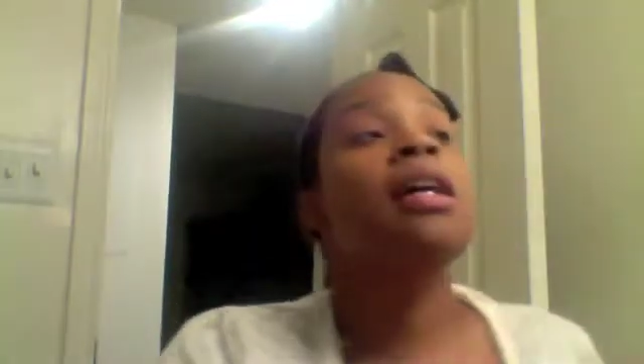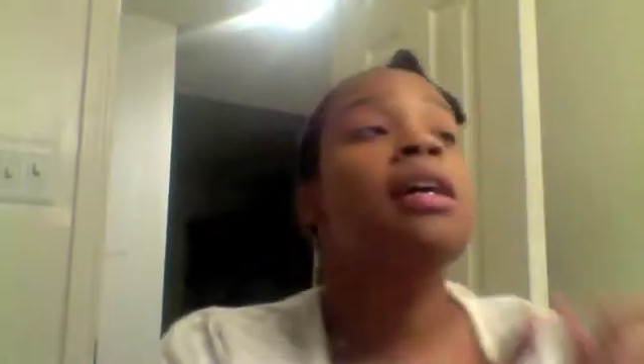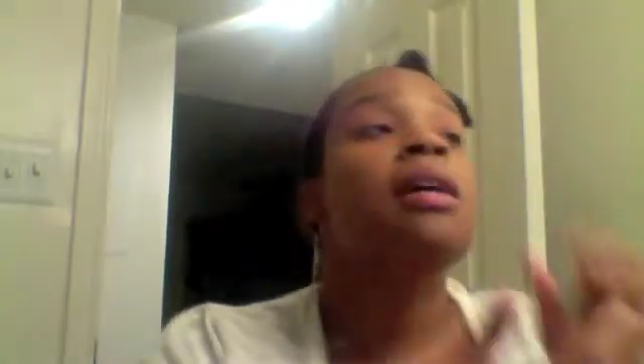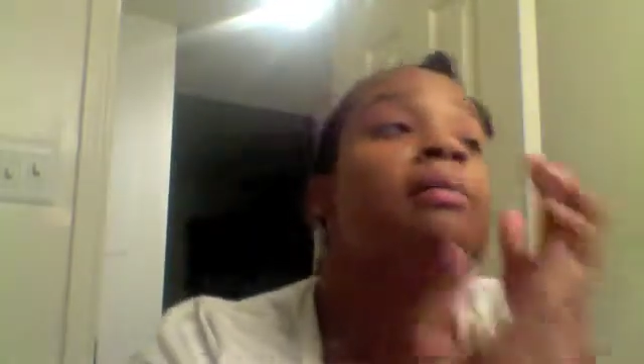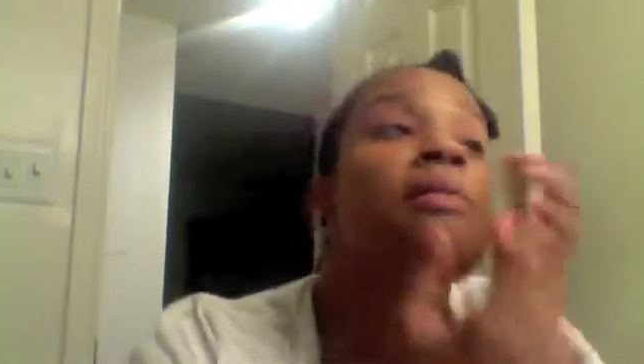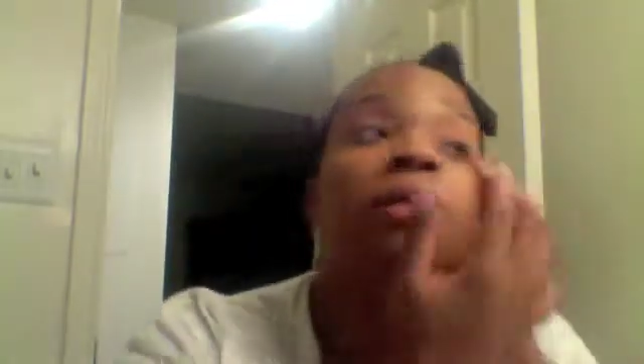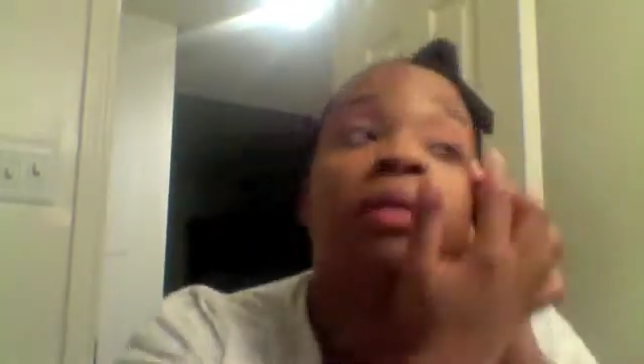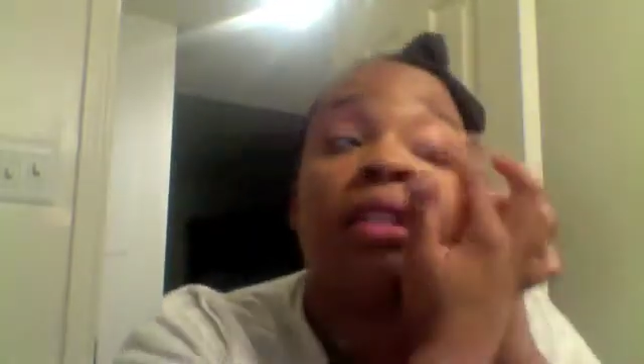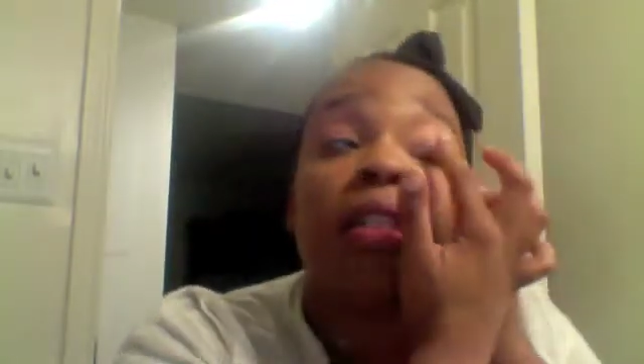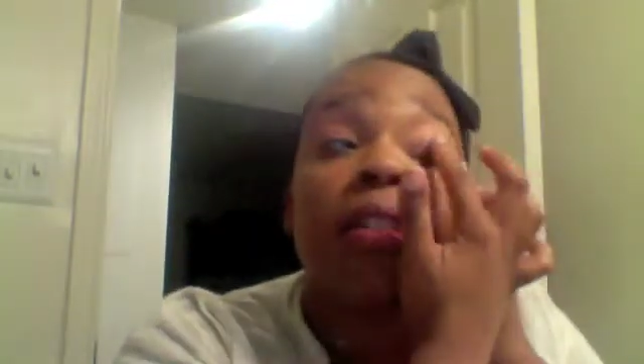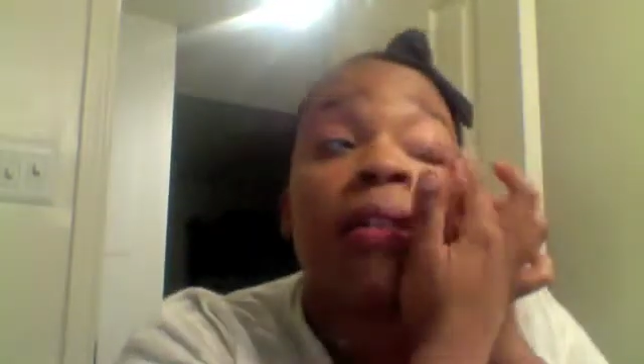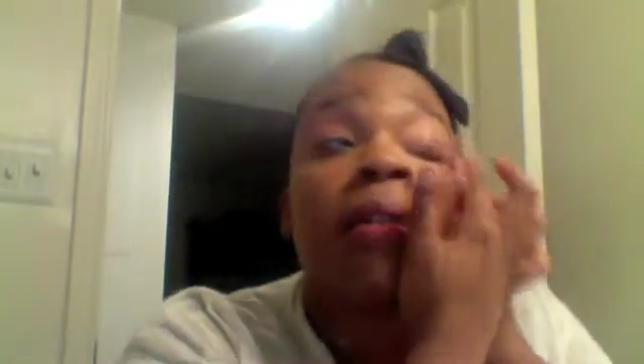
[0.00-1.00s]
Doing the
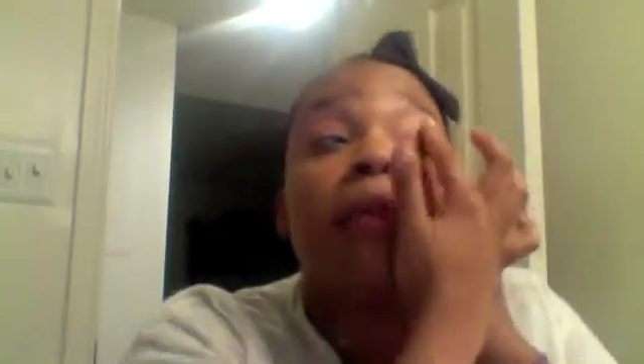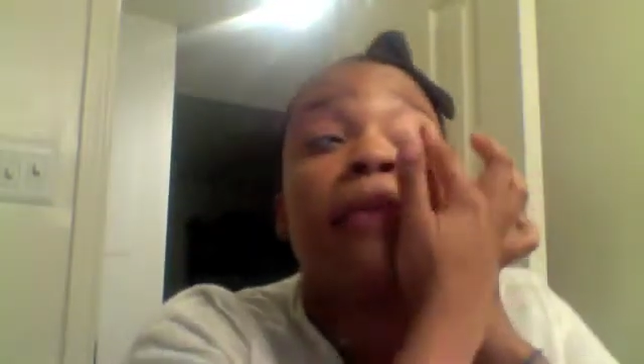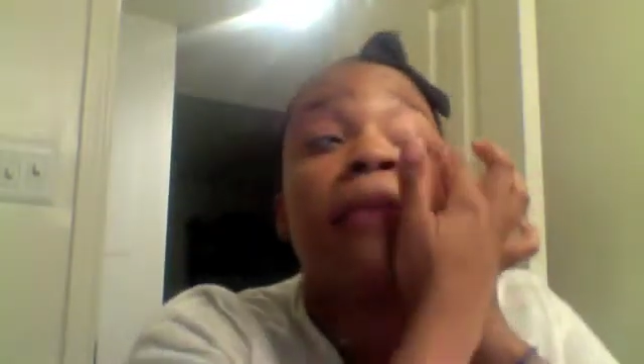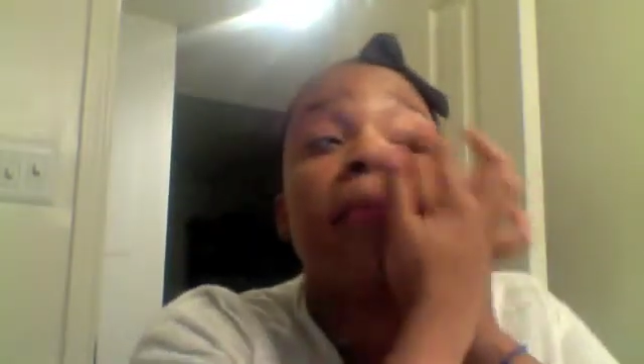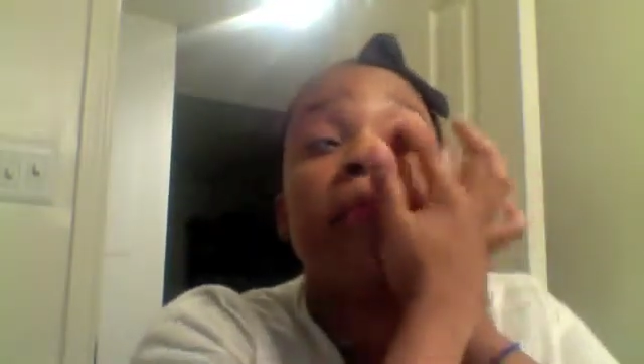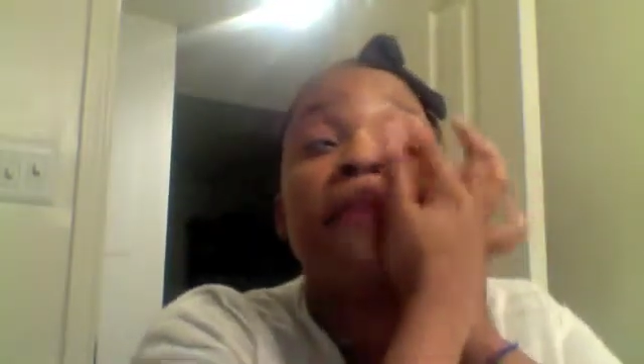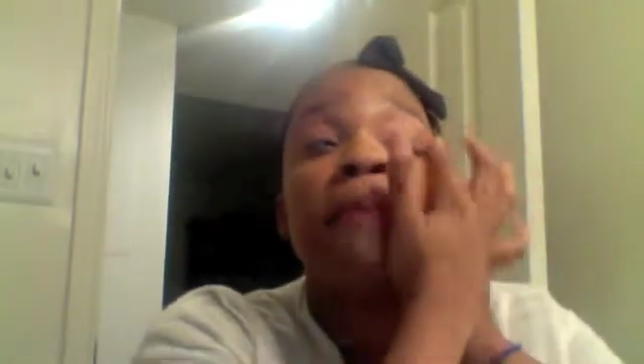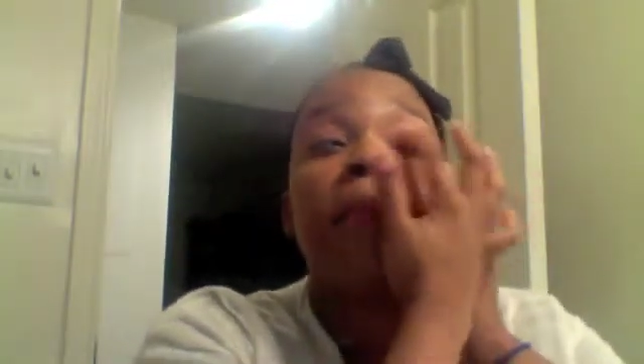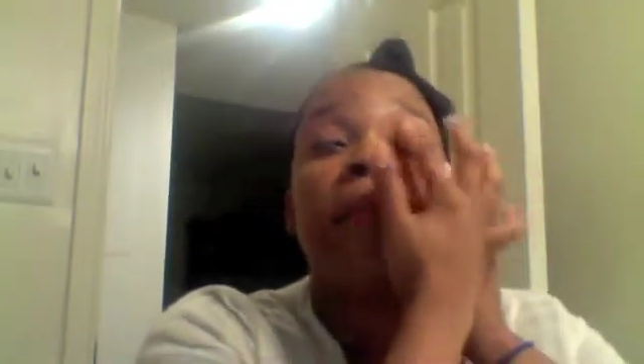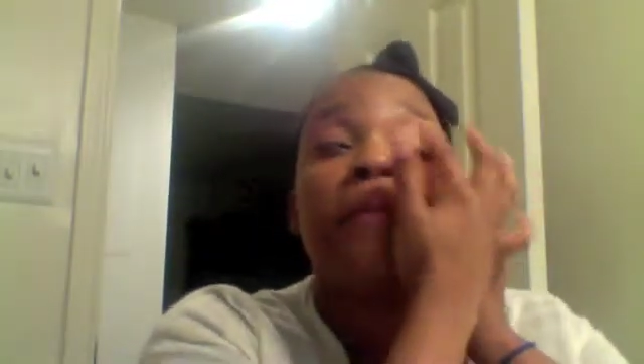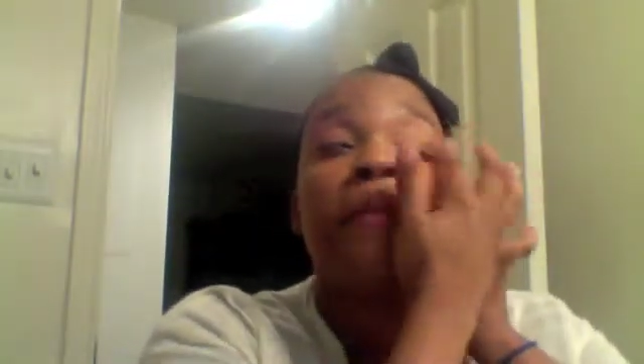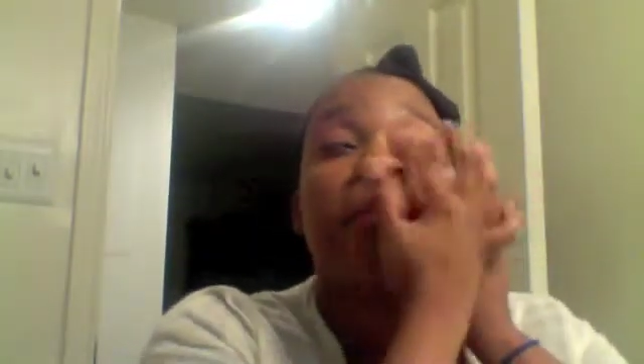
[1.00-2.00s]
same.
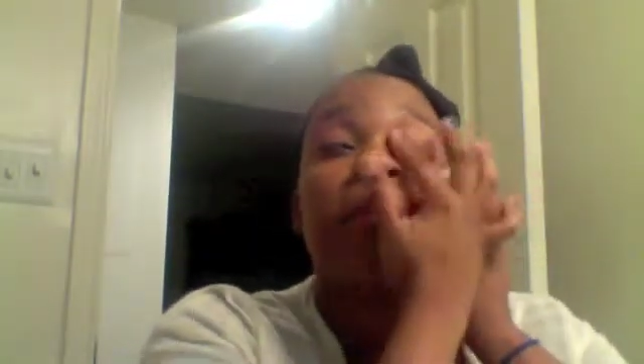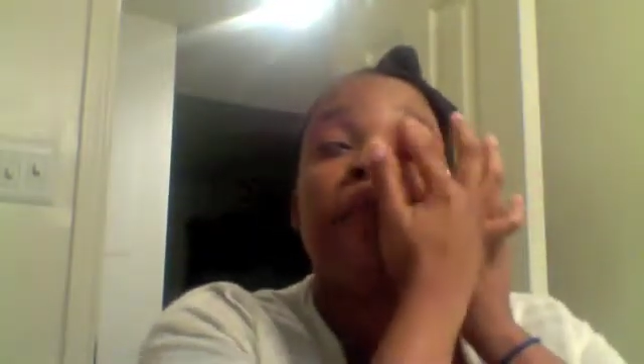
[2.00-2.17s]
We